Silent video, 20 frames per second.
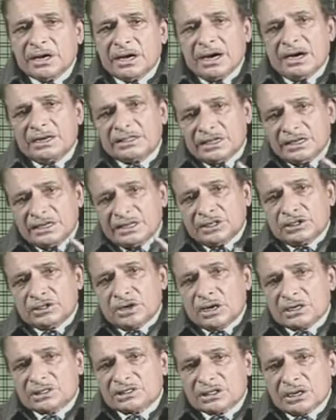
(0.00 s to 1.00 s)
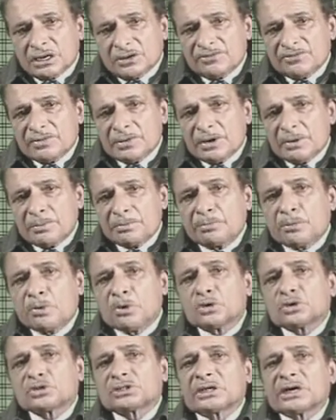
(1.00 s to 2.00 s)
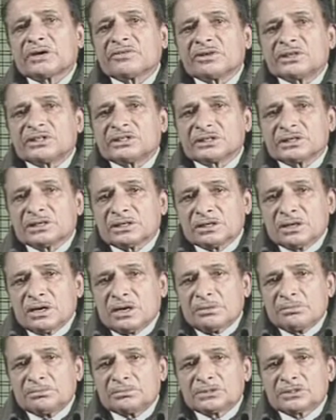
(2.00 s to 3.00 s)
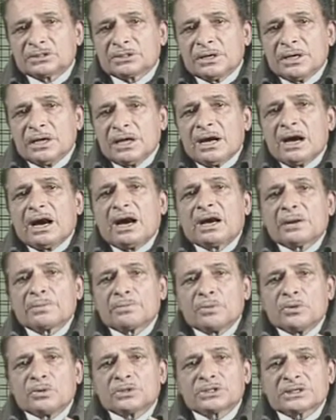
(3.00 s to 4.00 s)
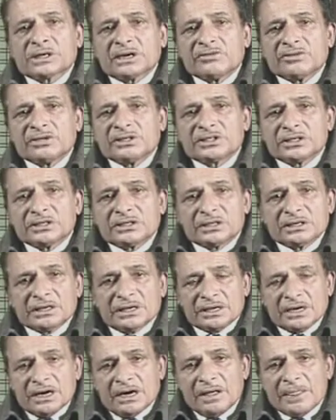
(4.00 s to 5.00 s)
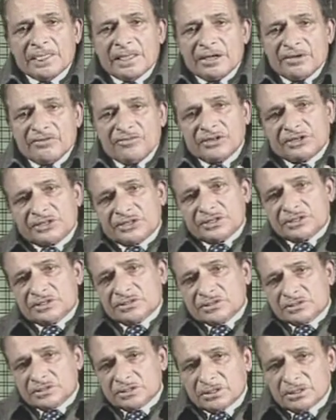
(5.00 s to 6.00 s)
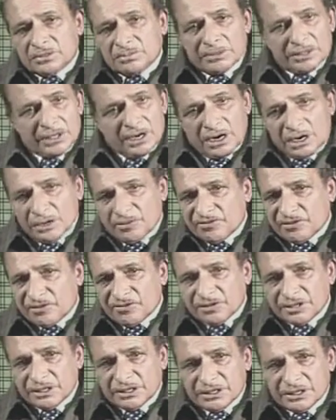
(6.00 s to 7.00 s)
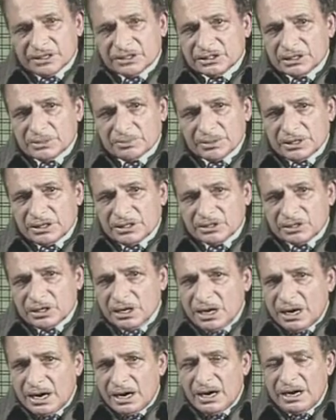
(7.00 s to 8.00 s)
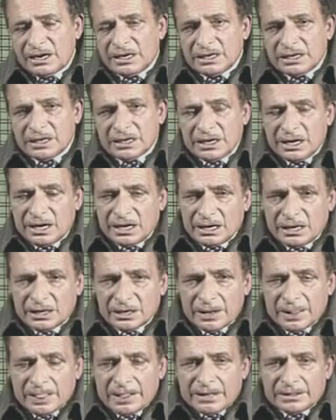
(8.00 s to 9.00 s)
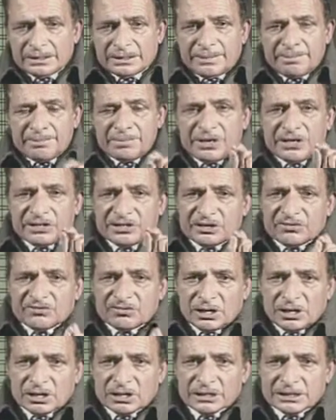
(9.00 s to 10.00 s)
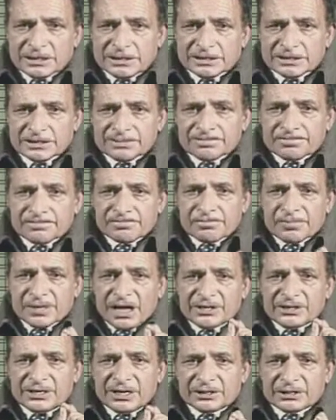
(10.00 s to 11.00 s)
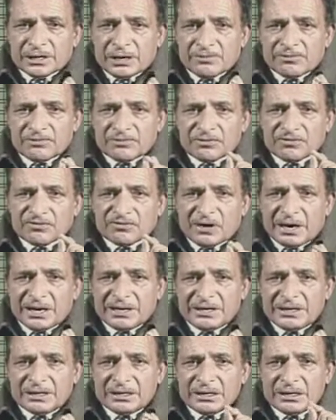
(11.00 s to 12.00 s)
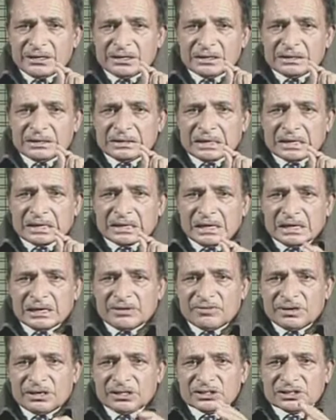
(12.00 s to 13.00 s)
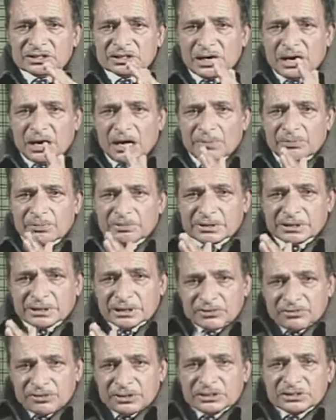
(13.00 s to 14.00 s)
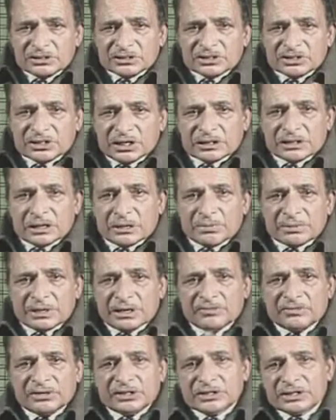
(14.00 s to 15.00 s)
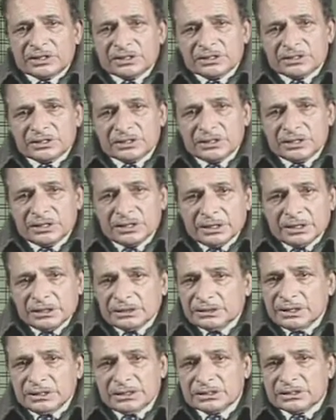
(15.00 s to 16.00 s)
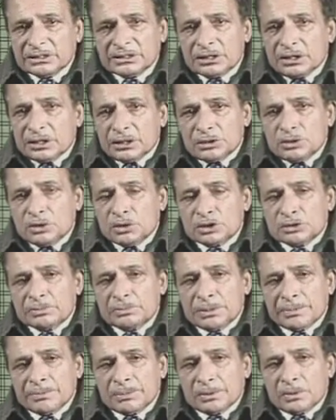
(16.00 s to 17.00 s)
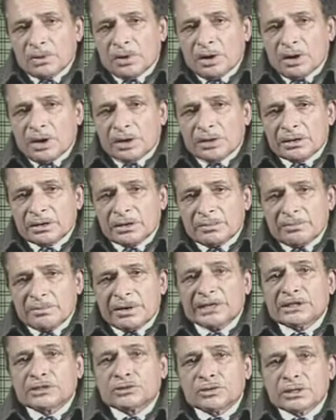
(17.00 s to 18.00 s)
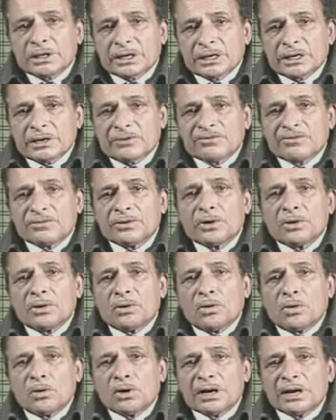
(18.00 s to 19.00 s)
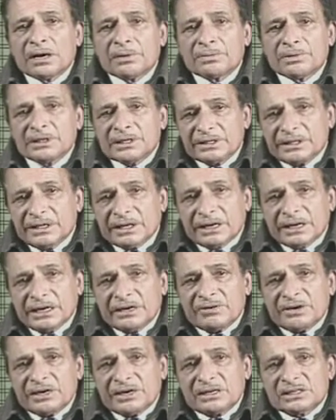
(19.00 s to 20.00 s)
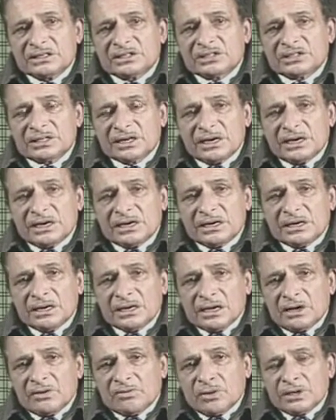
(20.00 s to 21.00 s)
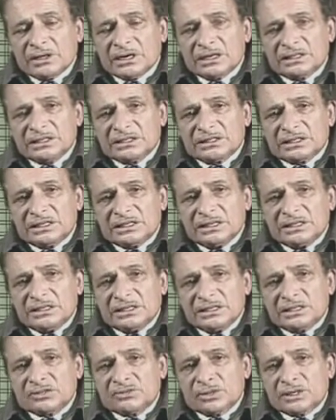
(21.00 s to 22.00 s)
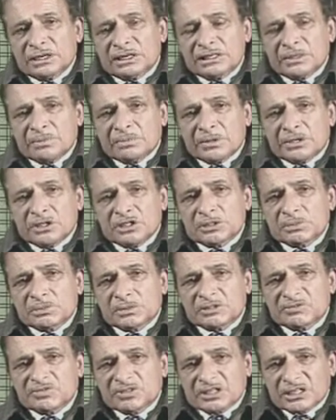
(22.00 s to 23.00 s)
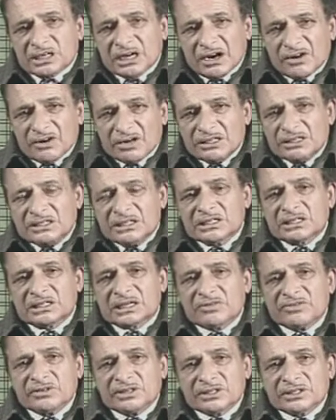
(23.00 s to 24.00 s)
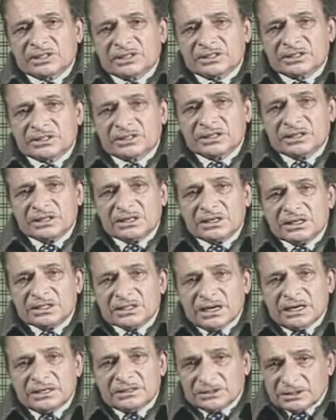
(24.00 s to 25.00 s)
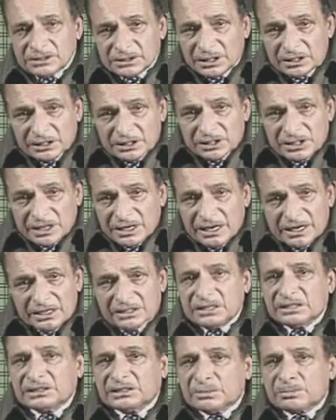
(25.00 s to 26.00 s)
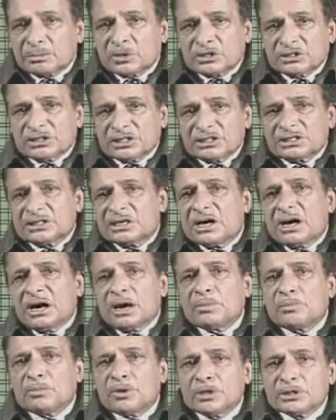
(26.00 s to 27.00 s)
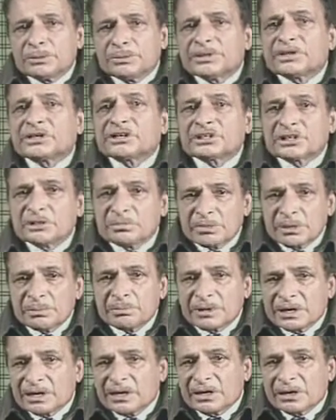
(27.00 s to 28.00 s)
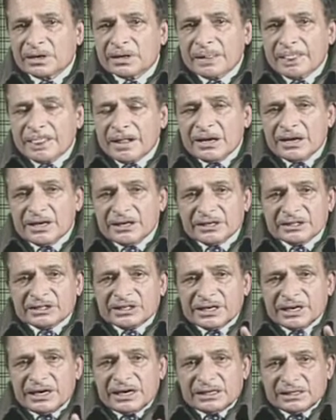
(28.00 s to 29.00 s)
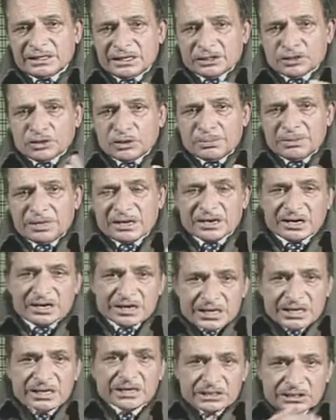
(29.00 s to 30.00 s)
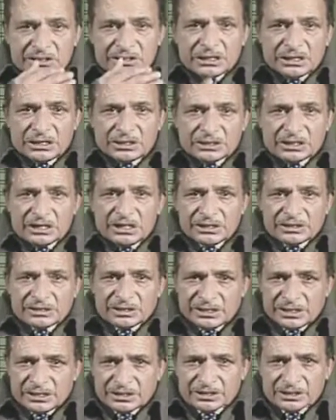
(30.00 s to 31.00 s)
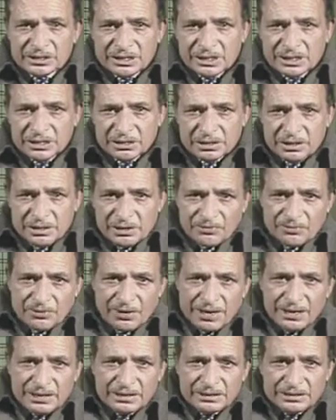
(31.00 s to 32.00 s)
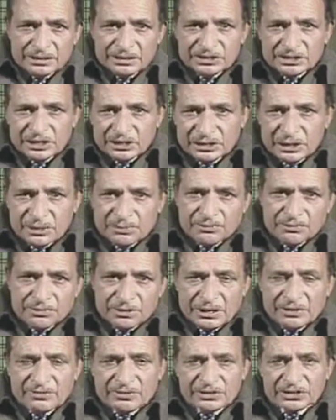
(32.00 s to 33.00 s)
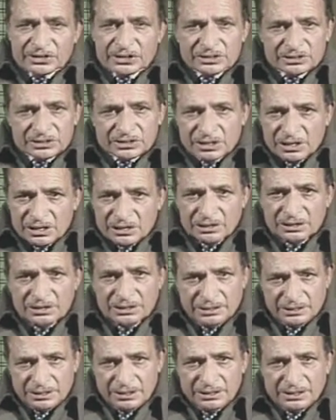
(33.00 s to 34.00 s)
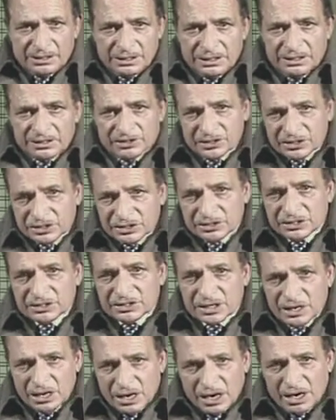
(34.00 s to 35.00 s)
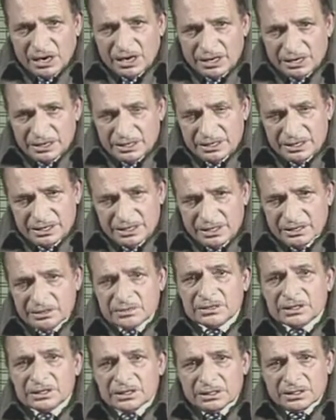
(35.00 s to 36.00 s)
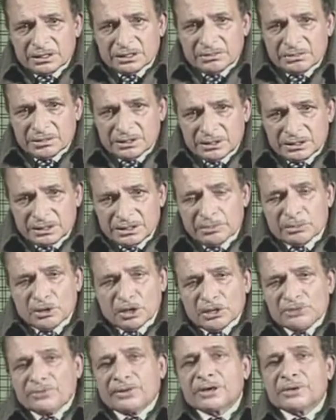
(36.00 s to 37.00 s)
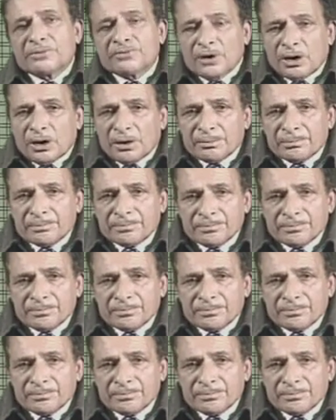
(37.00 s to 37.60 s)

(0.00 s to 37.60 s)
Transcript: And then he talks of post-conventional norms or post-conventional era, which is beyond 15 years of age. And here the major work is that of finding a relevance of given set of conventions. That is, those people who are mature enough, old enough, they can even understand what are the theories, what are the principles which govern these conventions. And it is here that the process of modification may begin. It is here that you may re-research things and find a set of conventions in a changed or in a modified form.